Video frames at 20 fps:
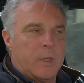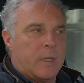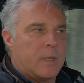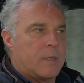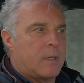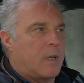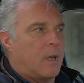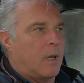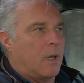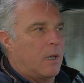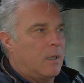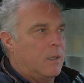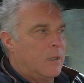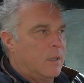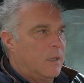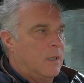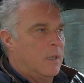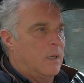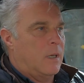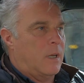this car,
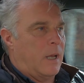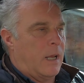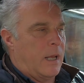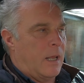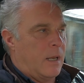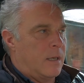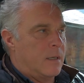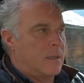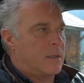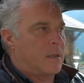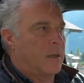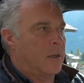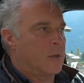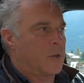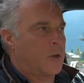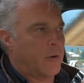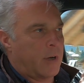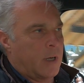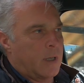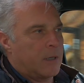and
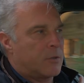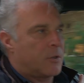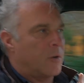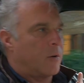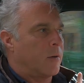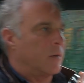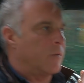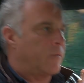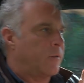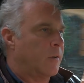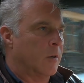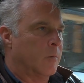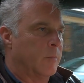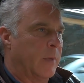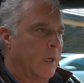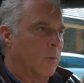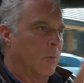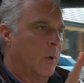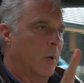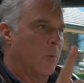during the
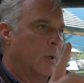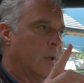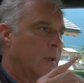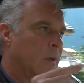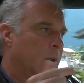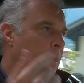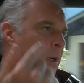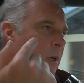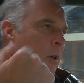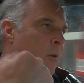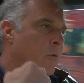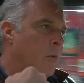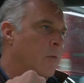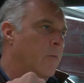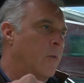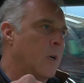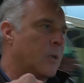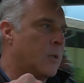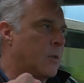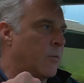filming we were
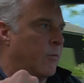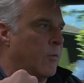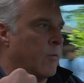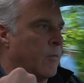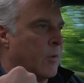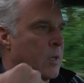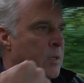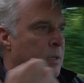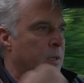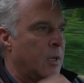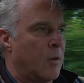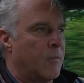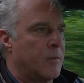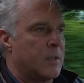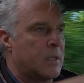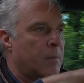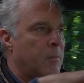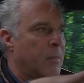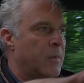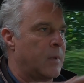reversing over
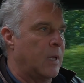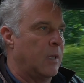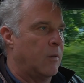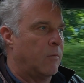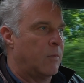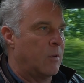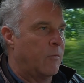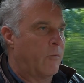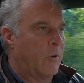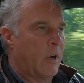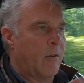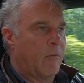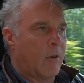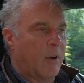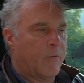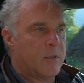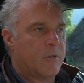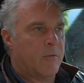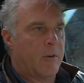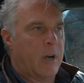some of the very
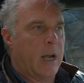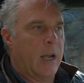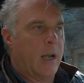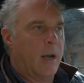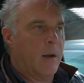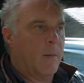rough terrain